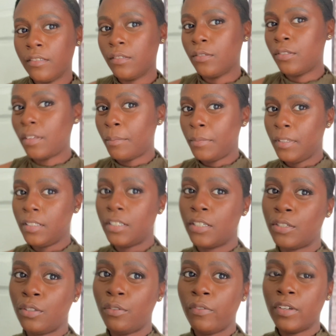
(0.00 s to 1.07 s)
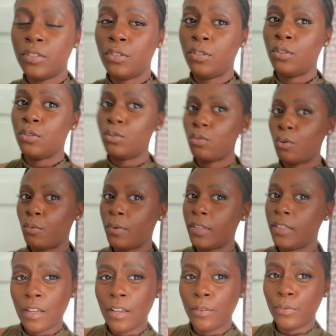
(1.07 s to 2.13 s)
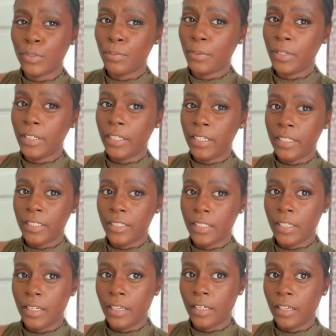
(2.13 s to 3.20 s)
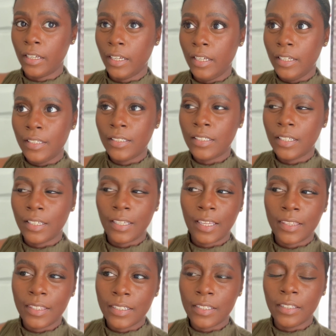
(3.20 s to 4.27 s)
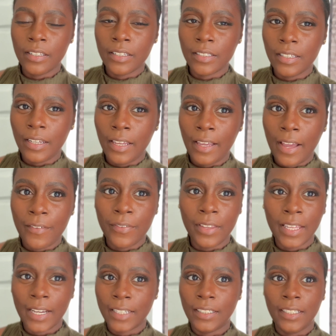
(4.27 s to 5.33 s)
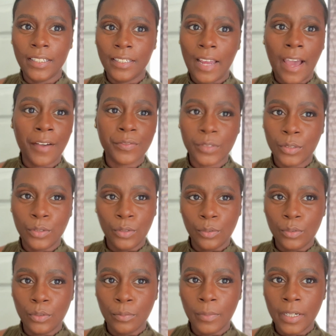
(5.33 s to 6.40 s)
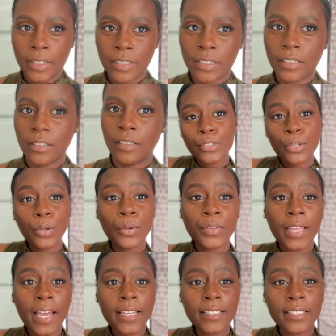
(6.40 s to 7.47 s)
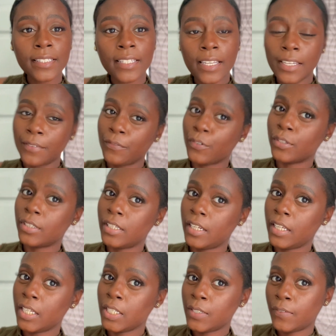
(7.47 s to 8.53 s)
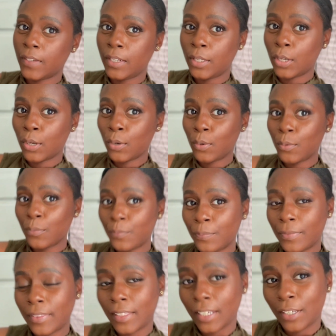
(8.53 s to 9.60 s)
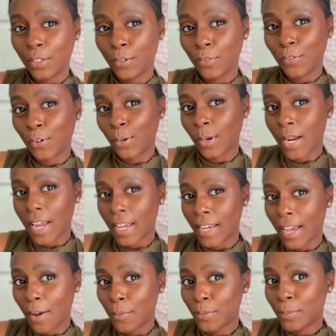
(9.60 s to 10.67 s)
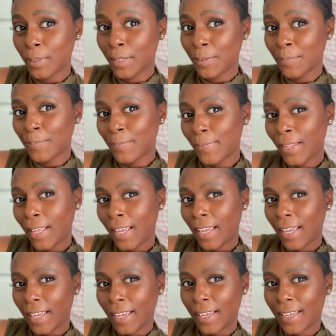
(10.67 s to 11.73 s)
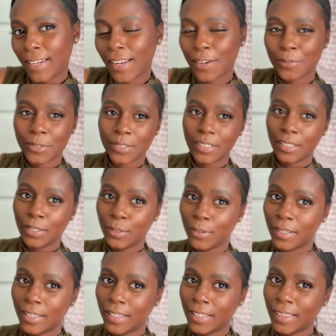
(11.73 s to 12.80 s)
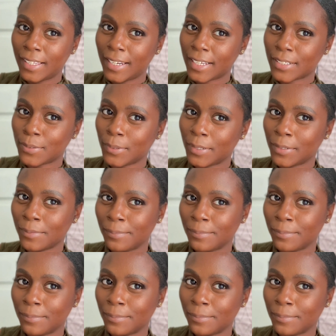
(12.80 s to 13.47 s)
something just to run to the store with. It was pretty easy to get this look today. I felt like I didn't have to do too much. So that's it for today's video. Thank you for hanging out with me, and I will see you in the next one.